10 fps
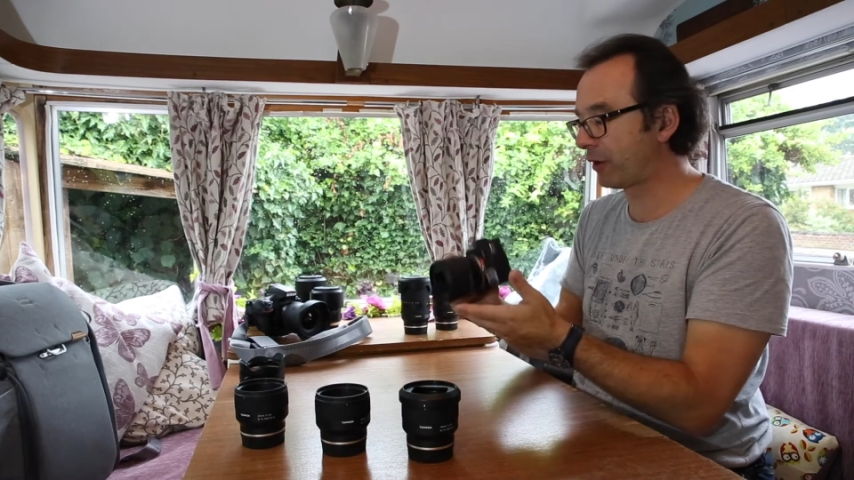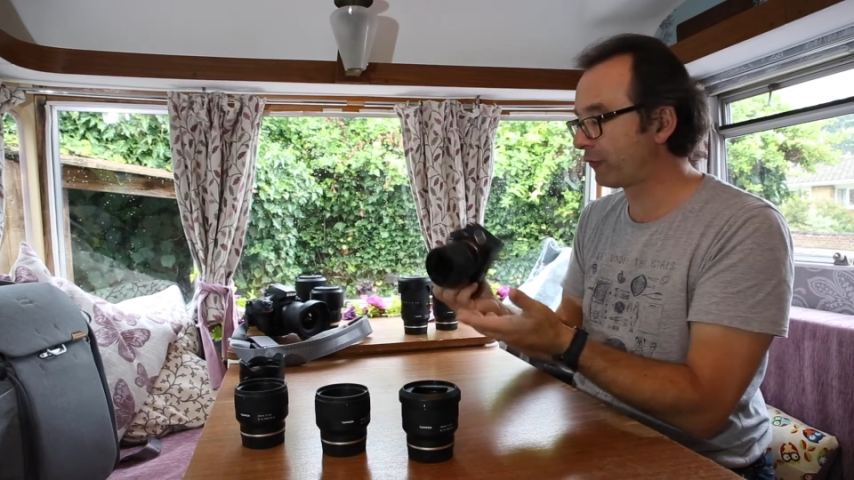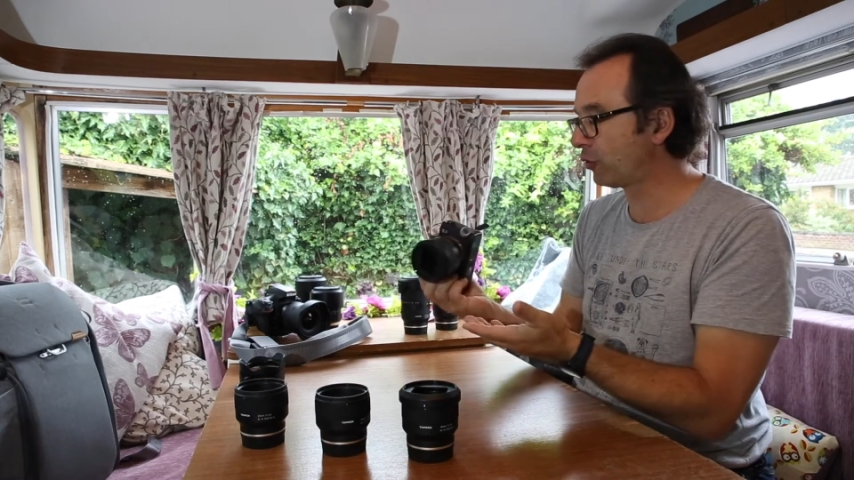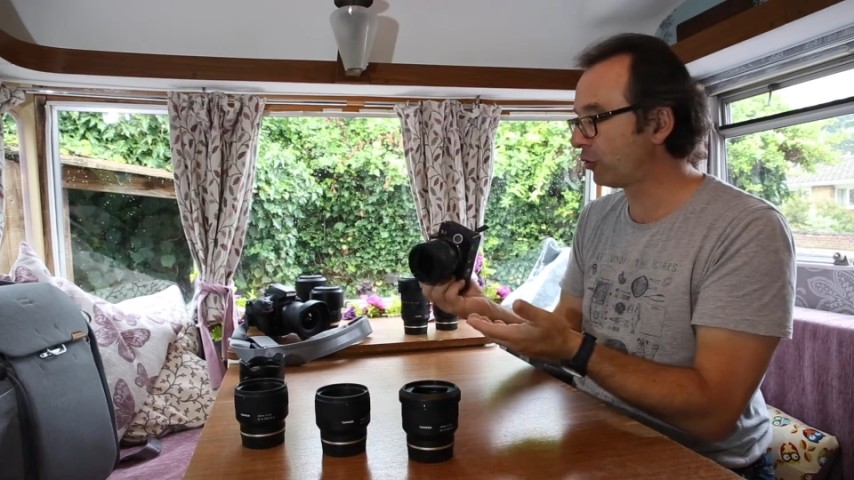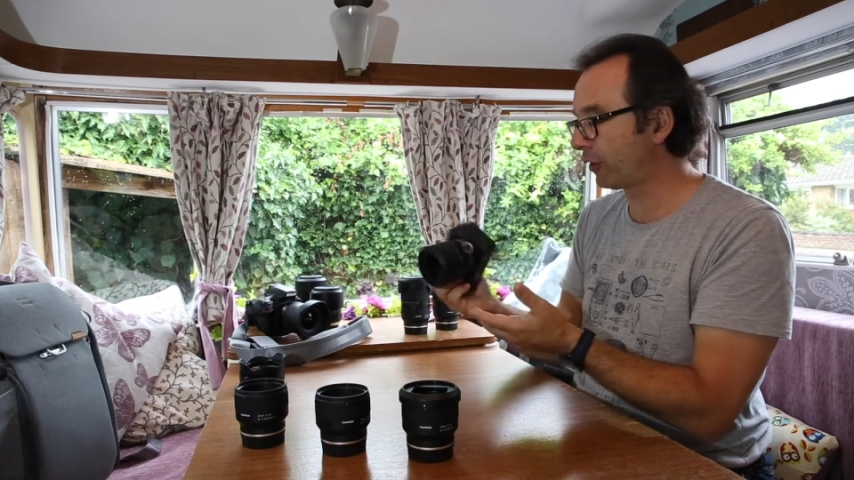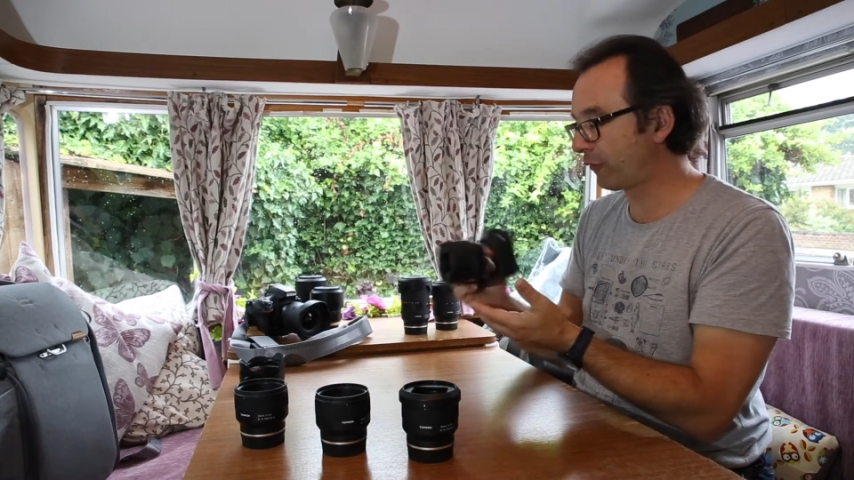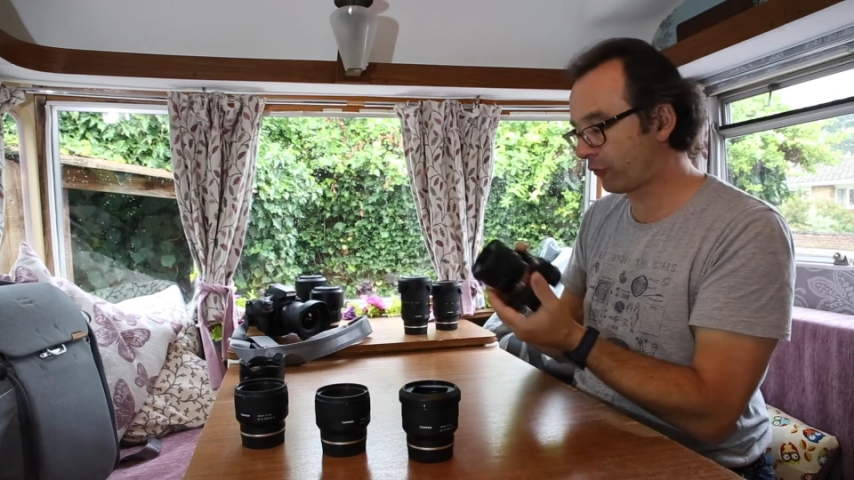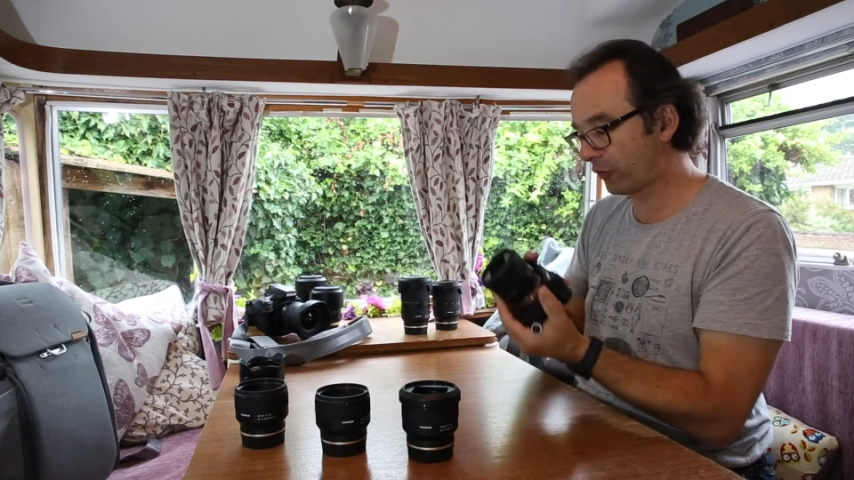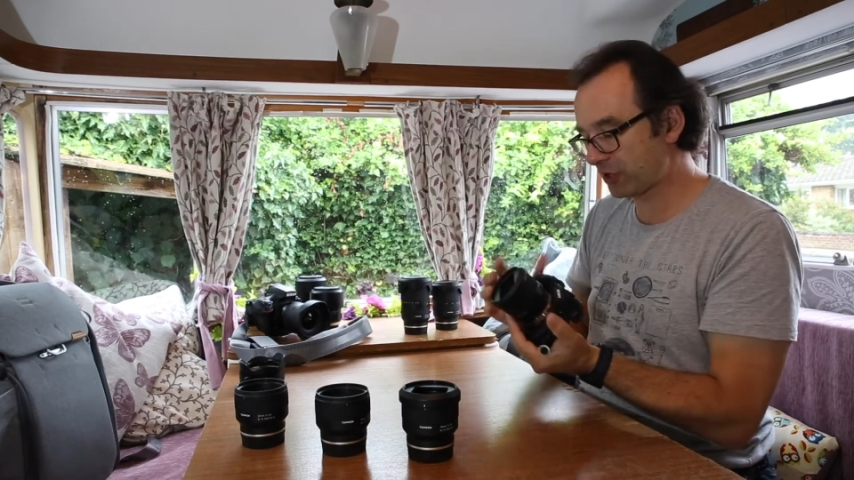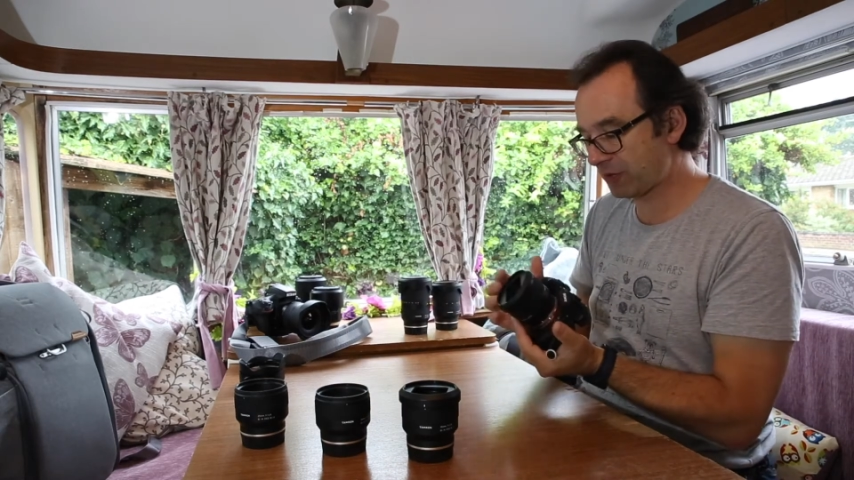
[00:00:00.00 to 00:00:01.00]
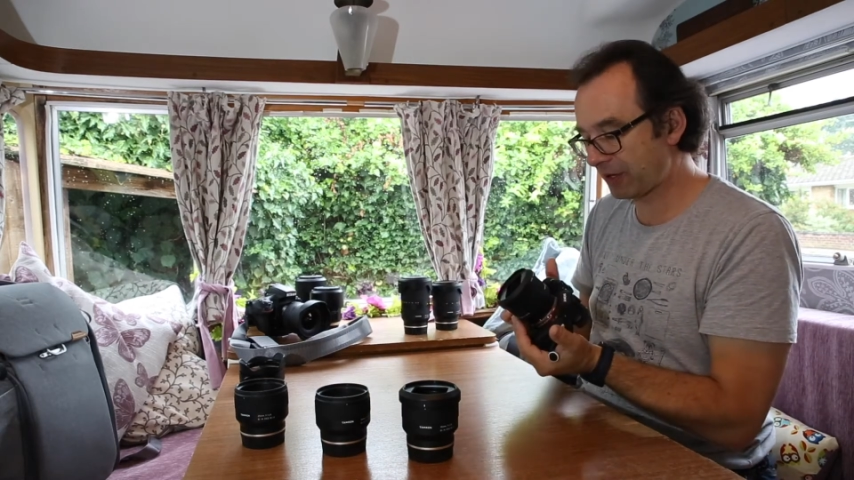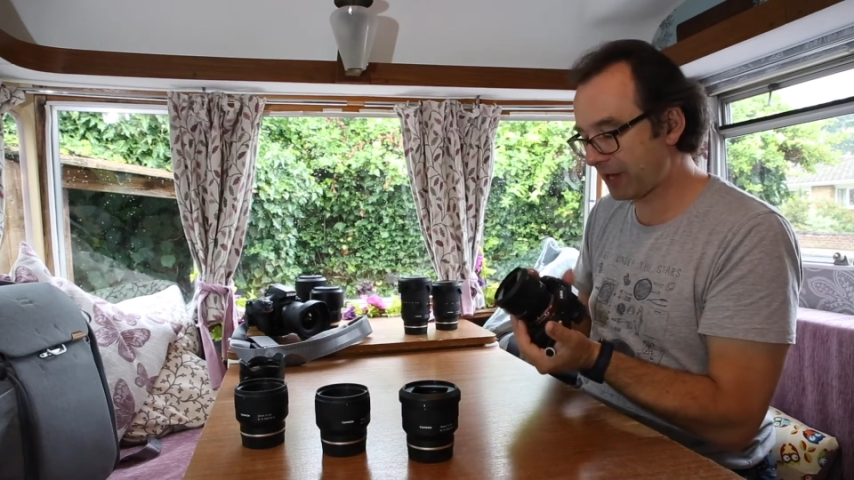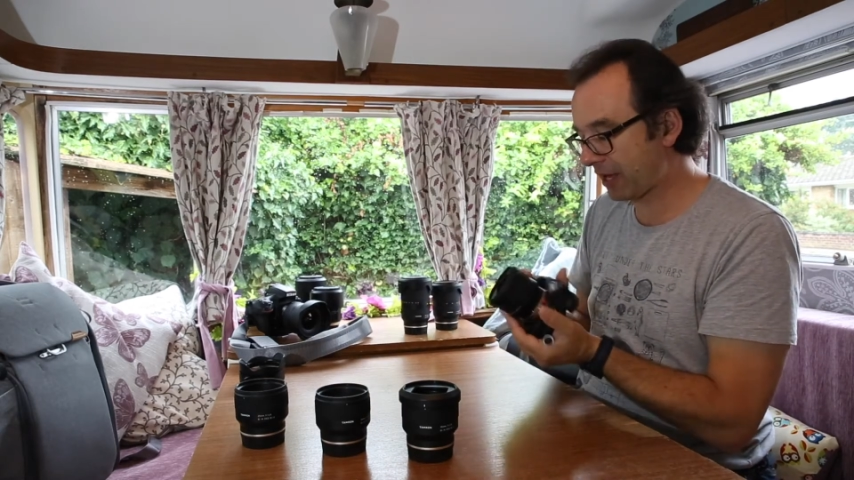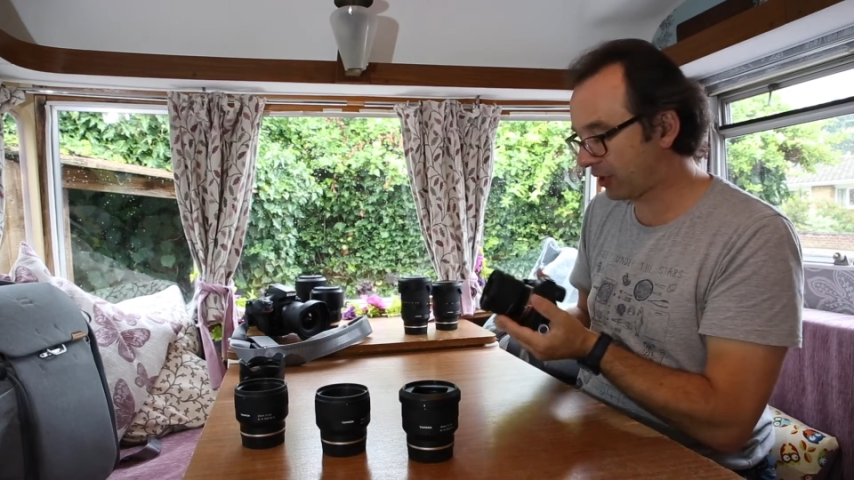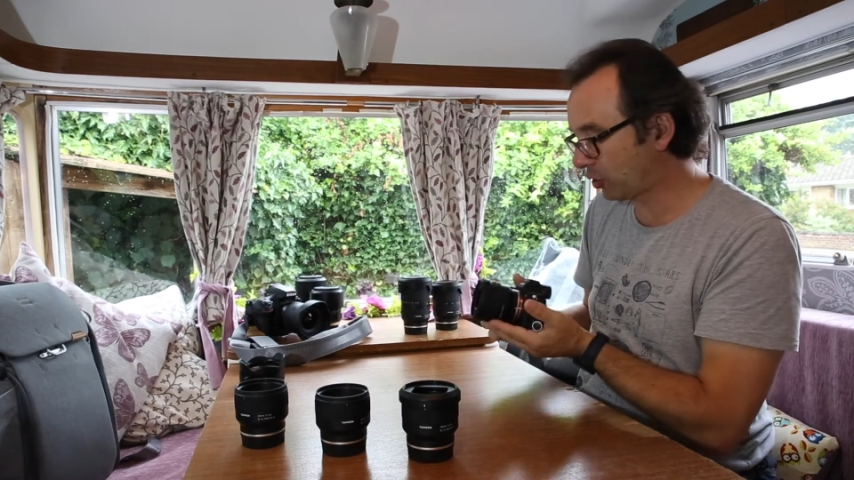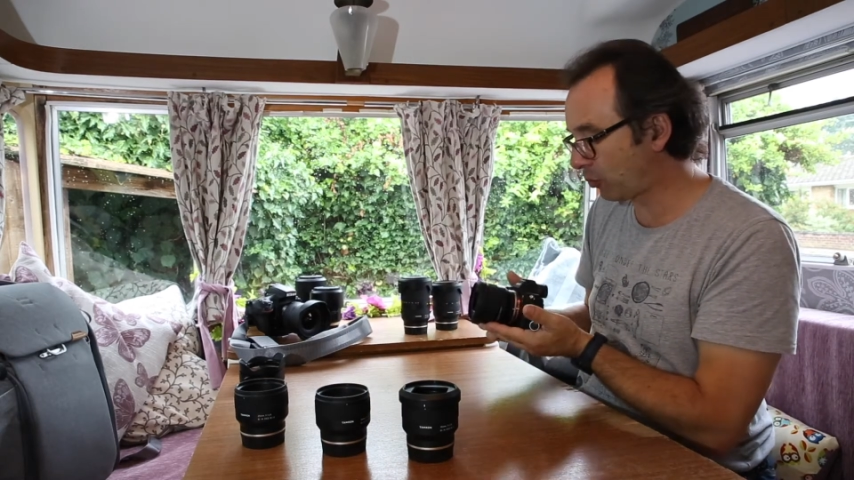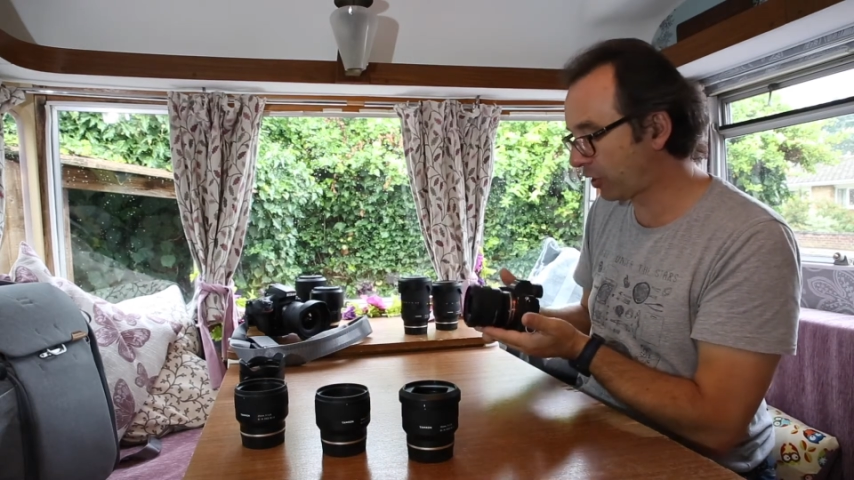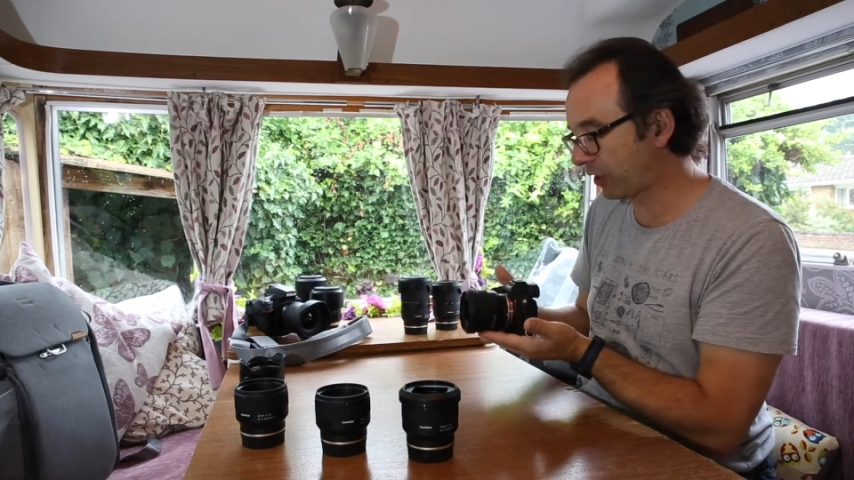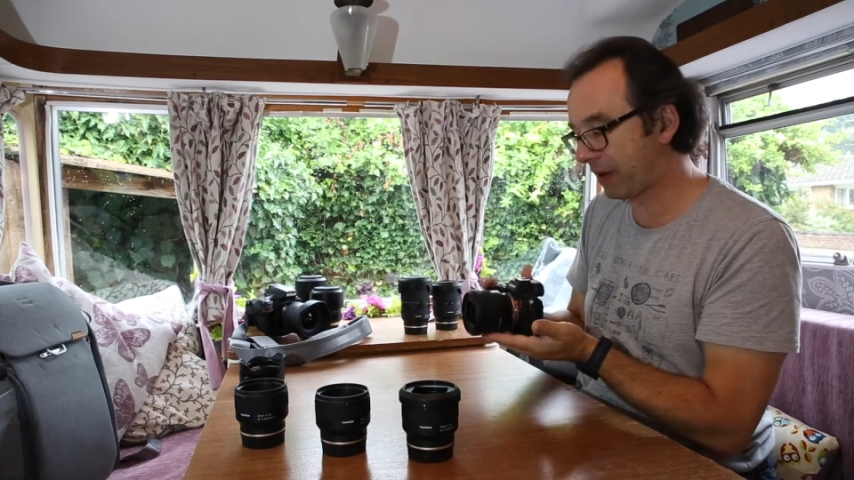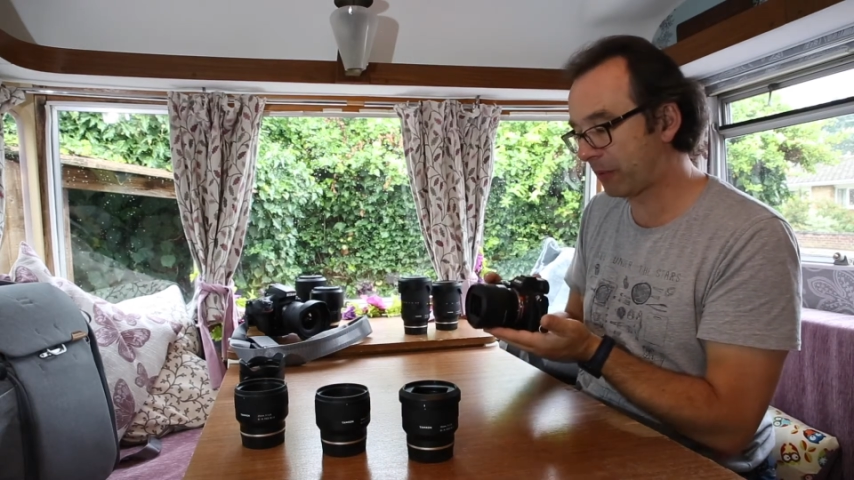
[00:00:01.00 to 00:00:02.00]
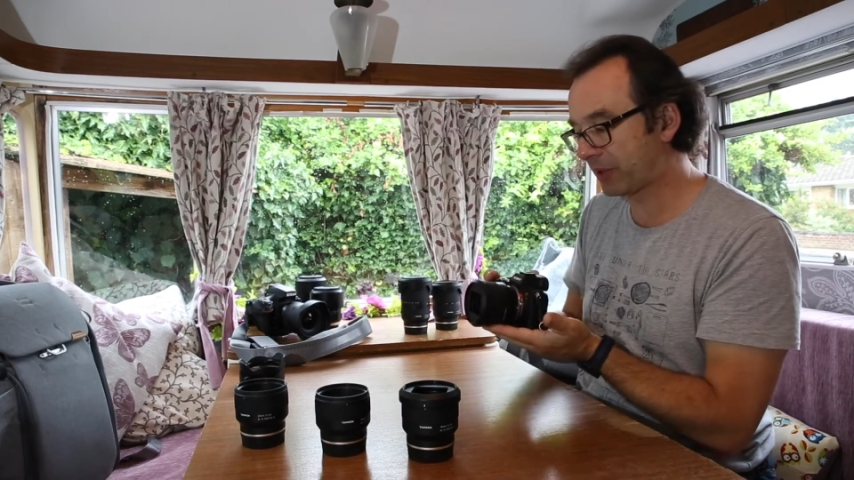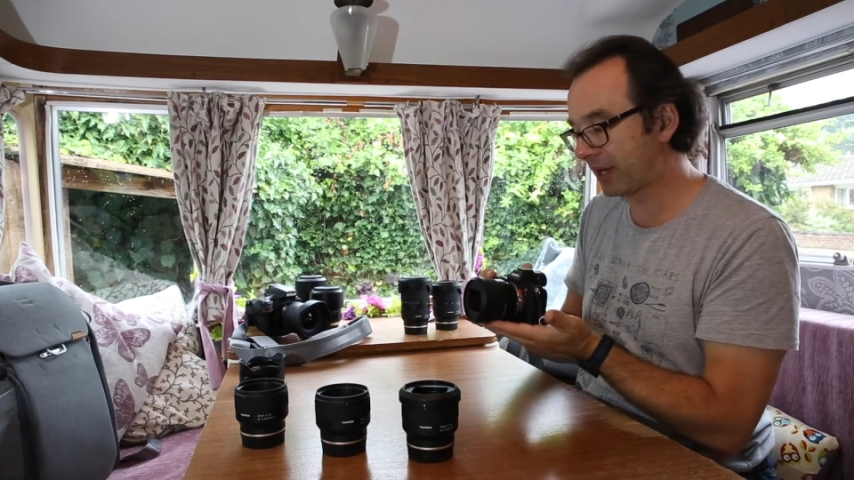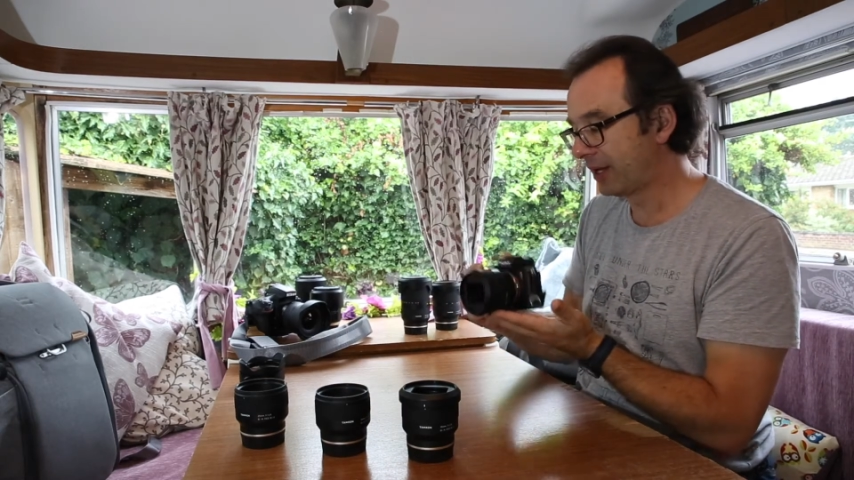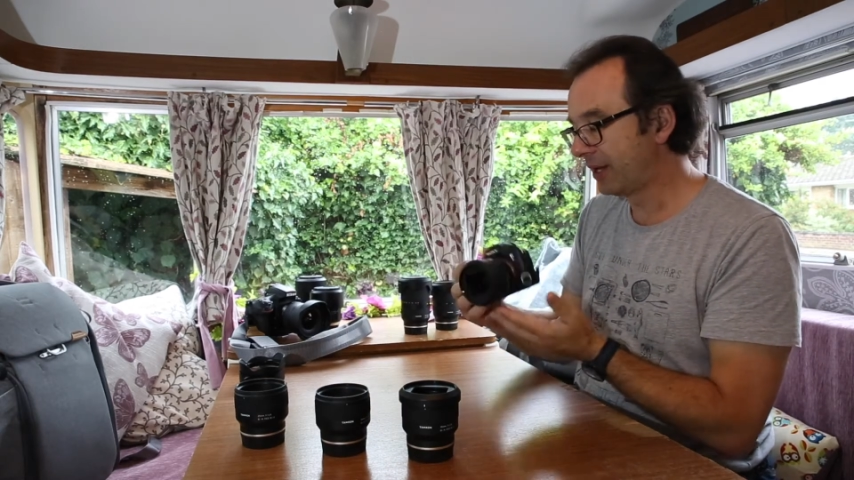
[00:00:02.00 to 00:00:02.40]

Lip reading: If you've got this around your neck and you're walking around with it,